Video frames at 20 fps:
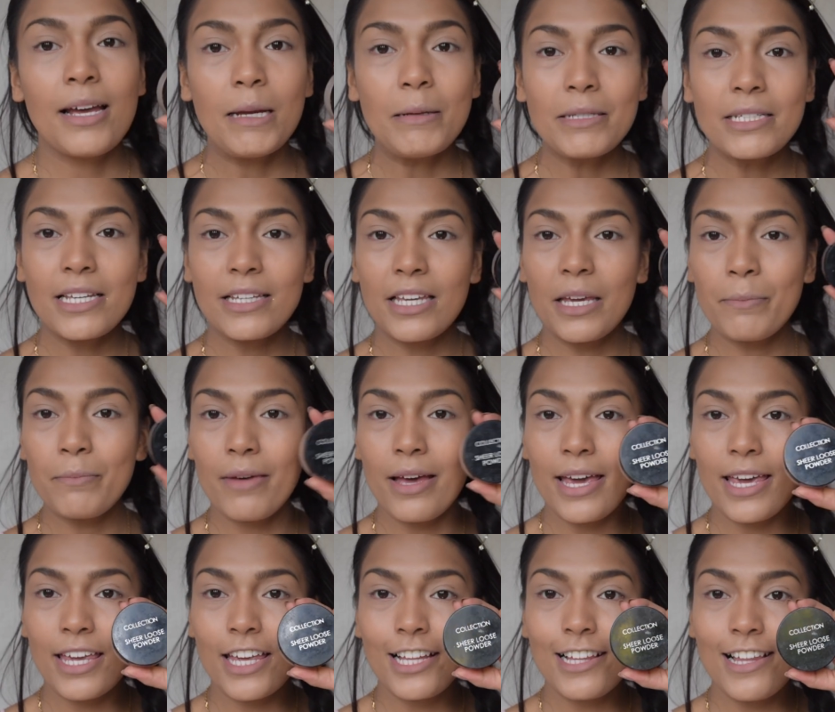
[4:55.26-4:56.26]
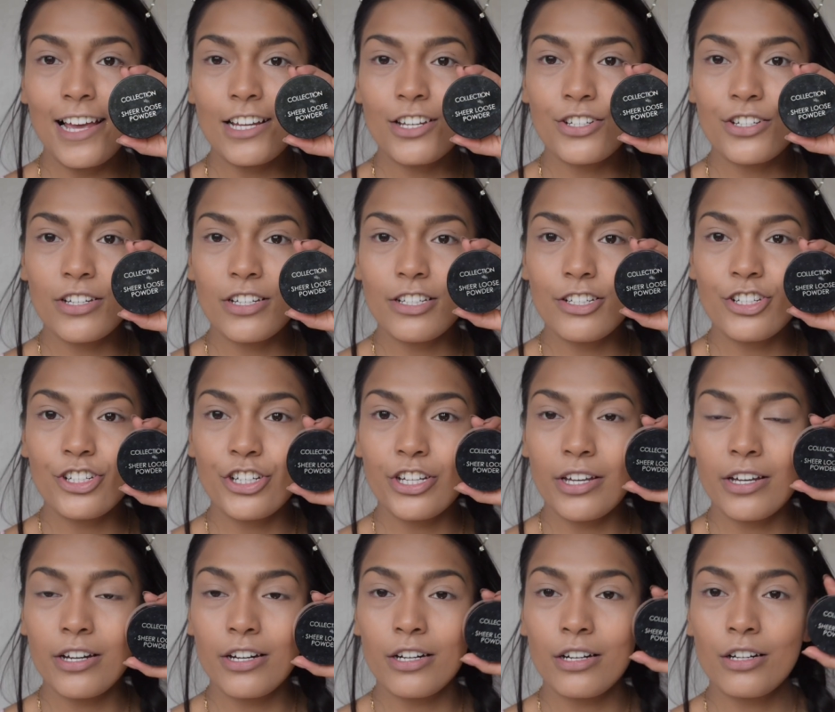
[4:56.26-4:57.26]
I'm taking my Collection
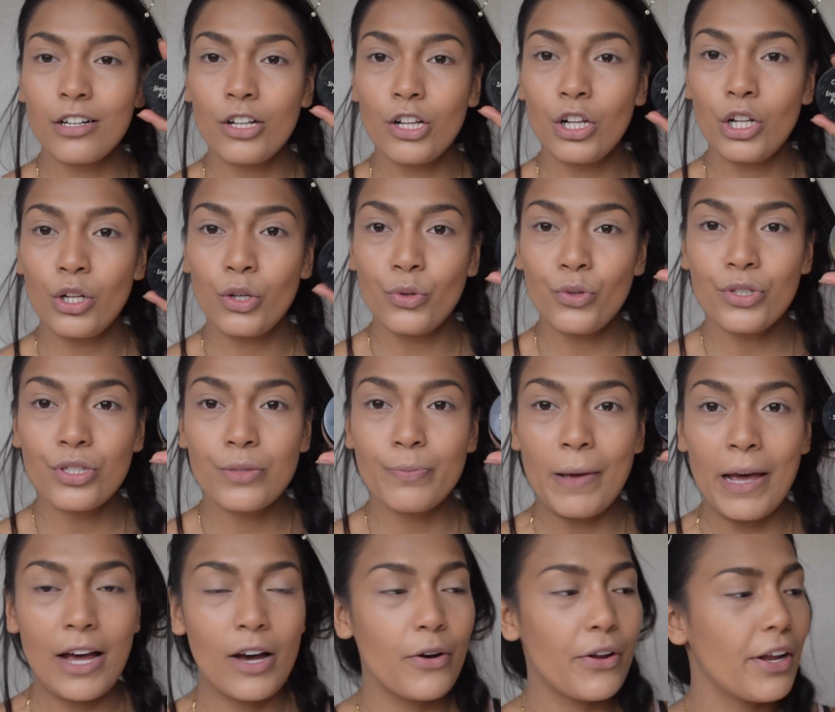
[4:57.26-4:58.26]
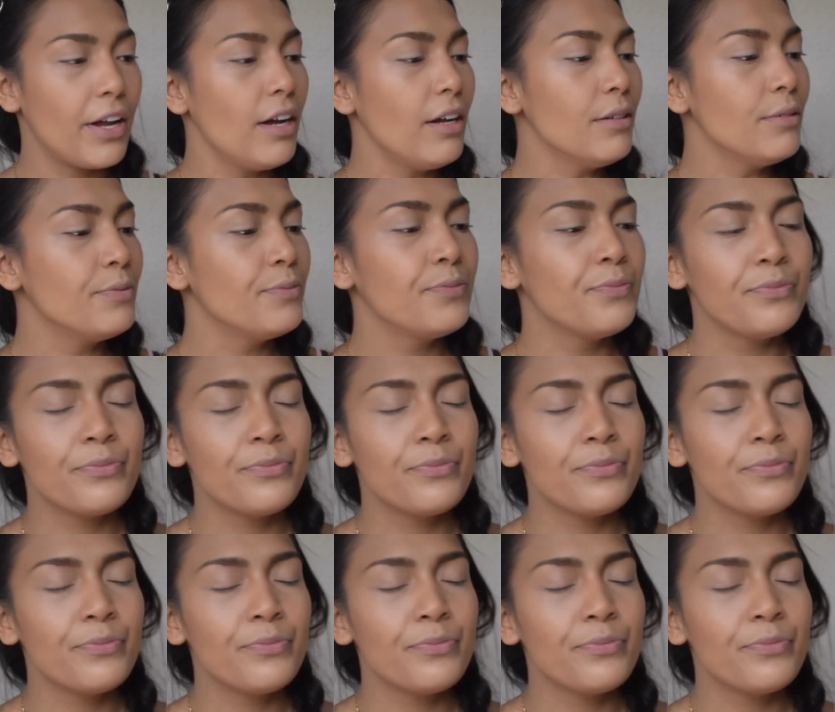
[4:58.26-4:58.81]
Sheer Loose Powder.